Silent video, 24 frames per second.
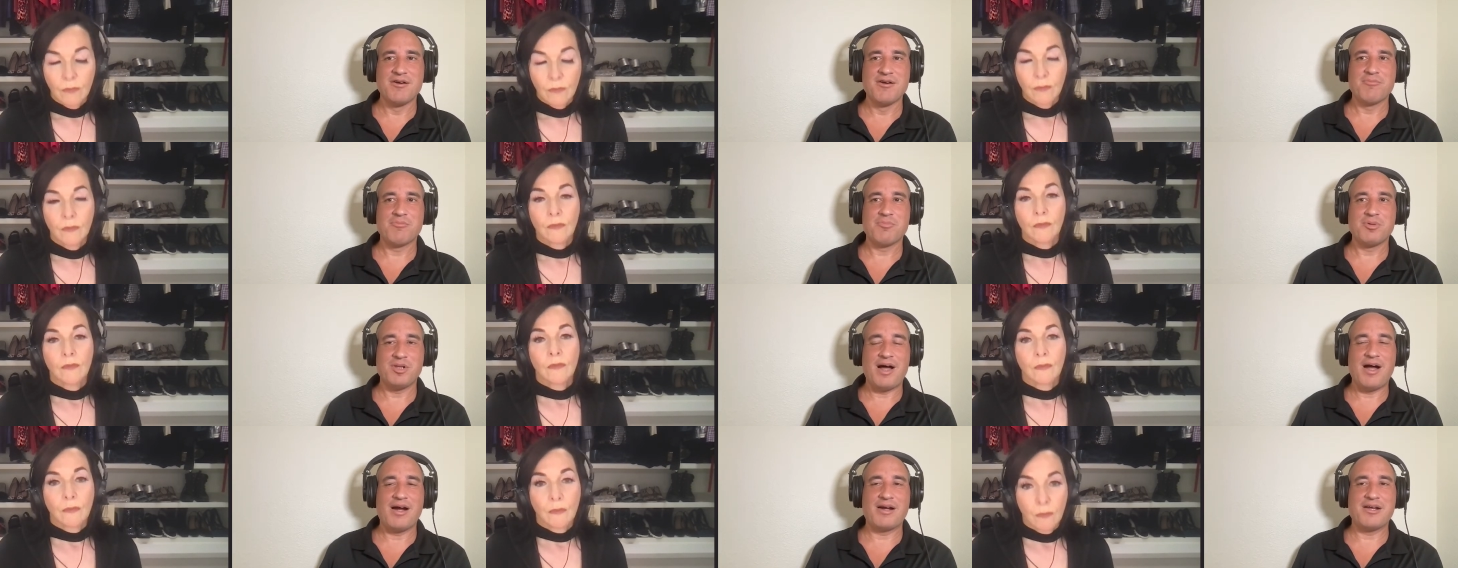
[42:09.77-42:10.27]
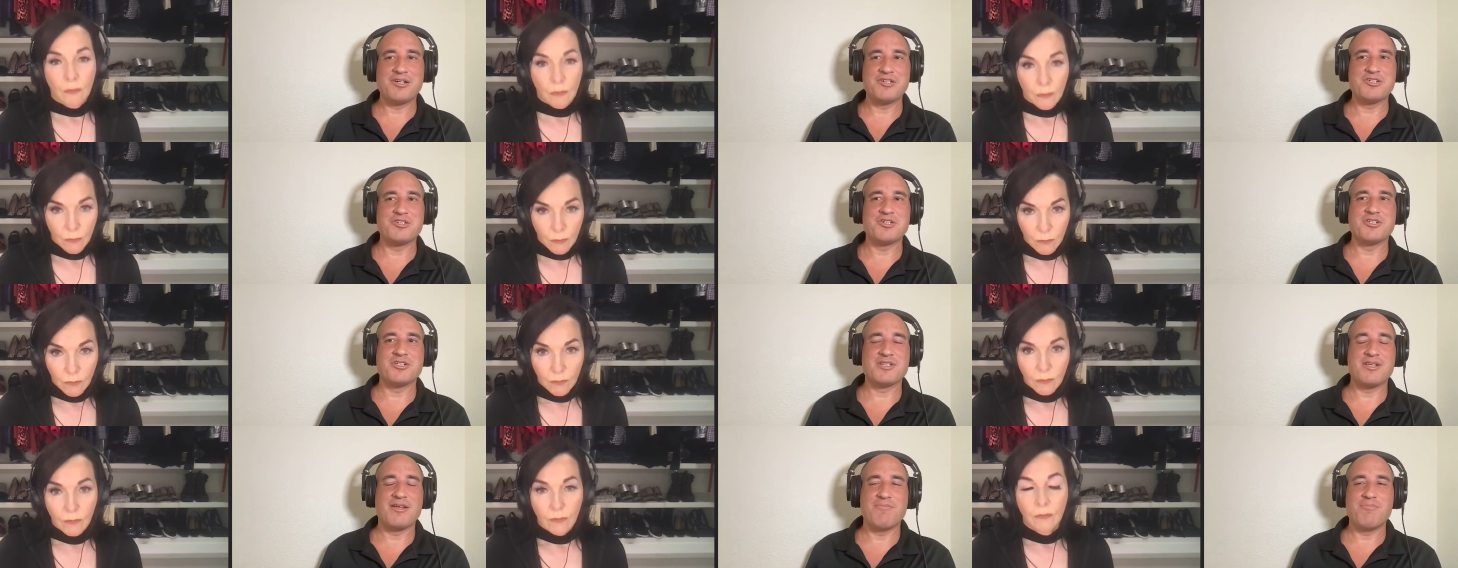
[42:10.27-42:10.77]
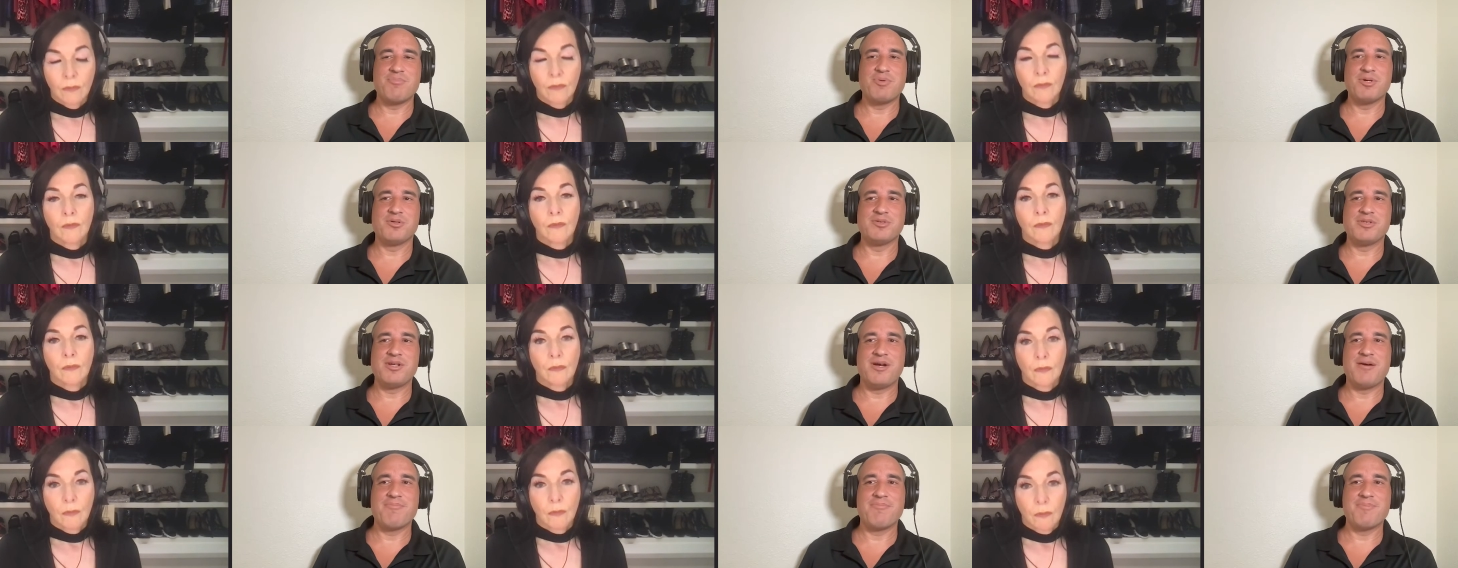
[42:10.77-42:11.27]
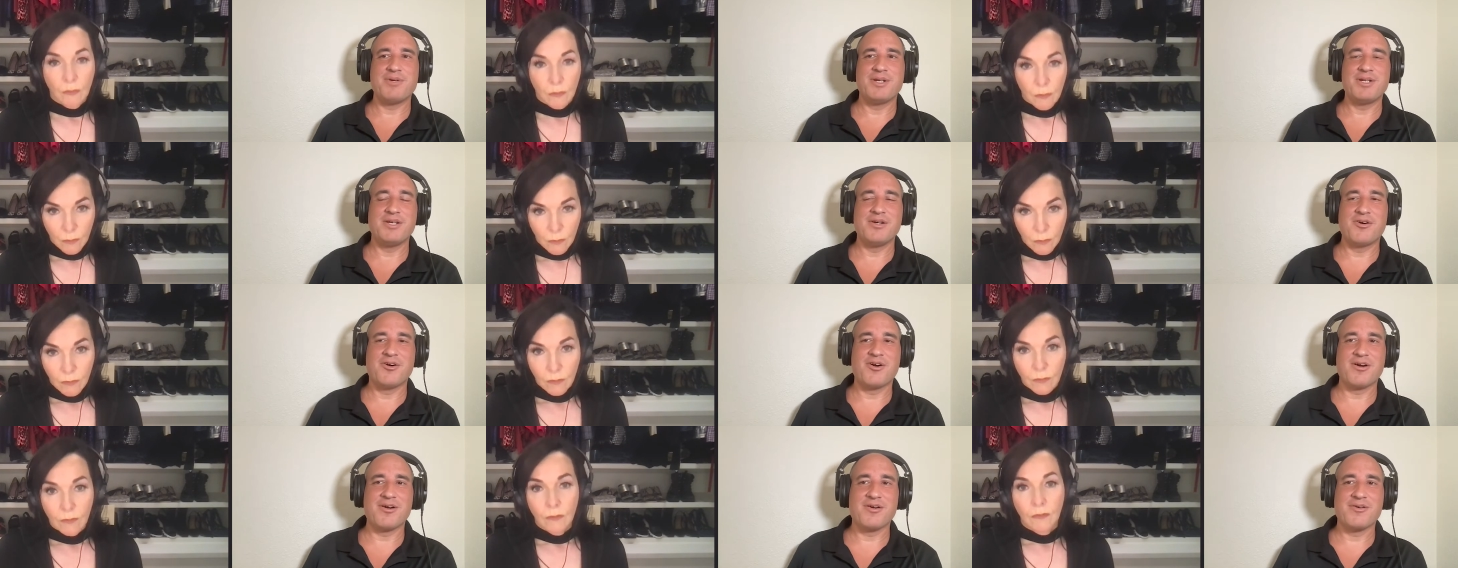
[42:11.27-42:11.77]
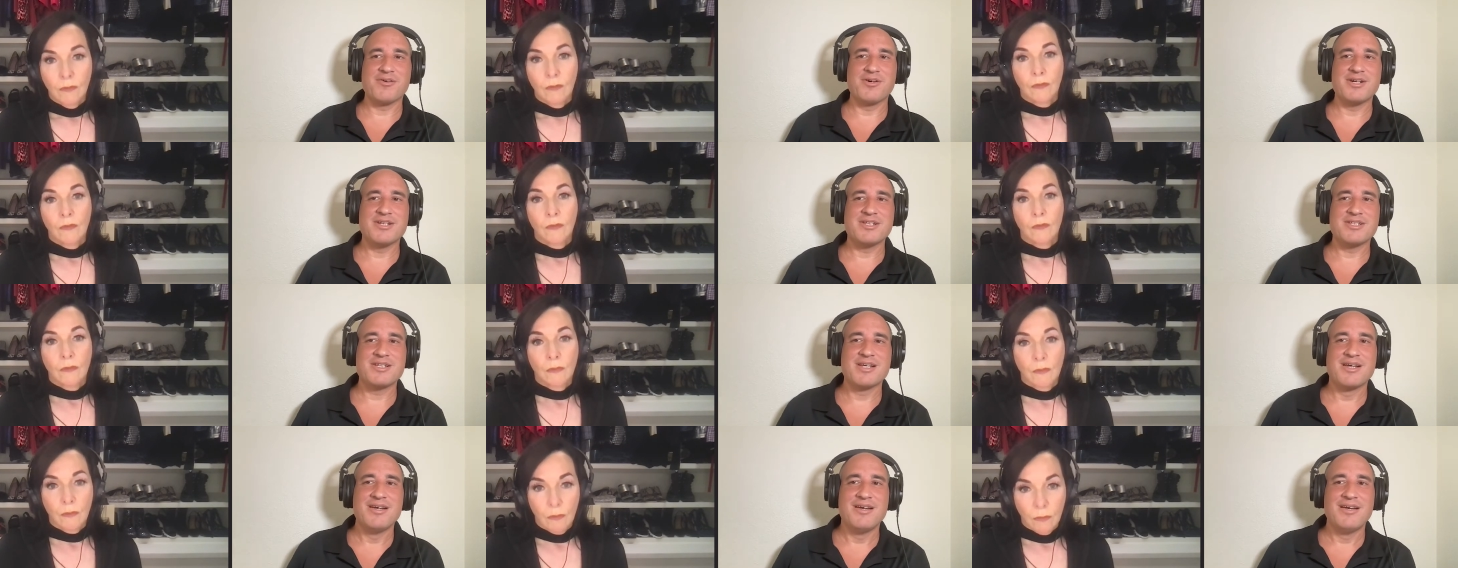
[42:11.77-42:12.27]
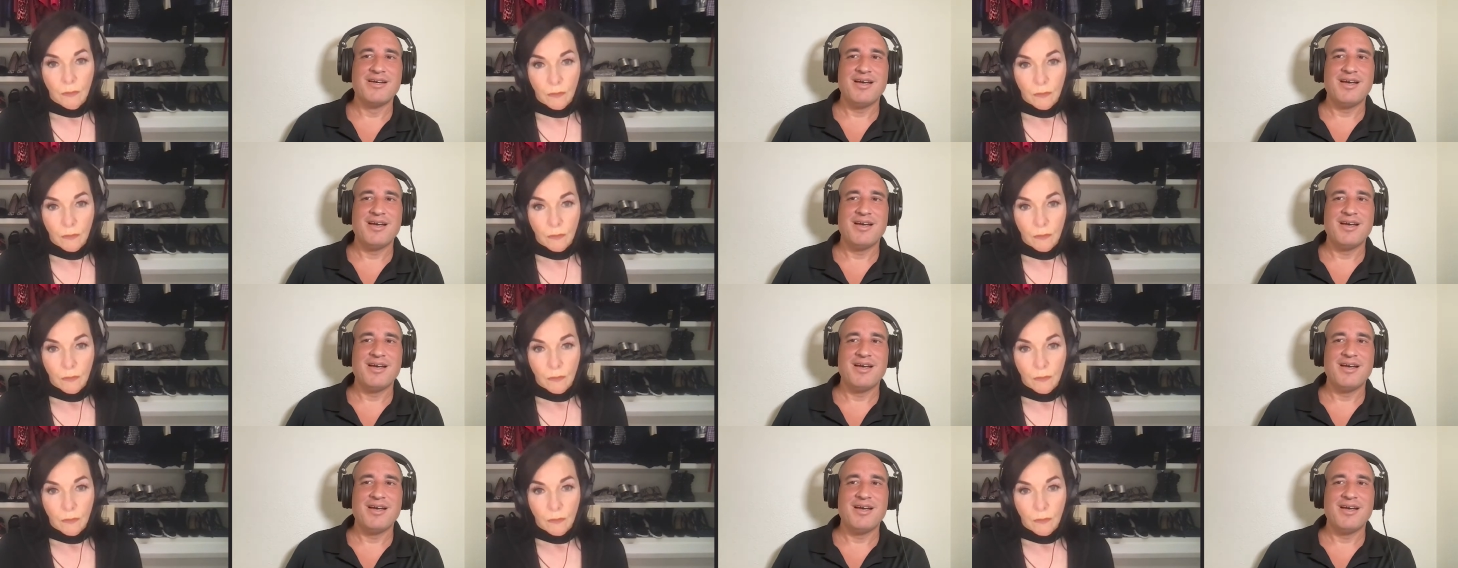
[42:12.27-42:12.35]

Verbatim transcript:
Speaker 1: blockages that build up in the arteries.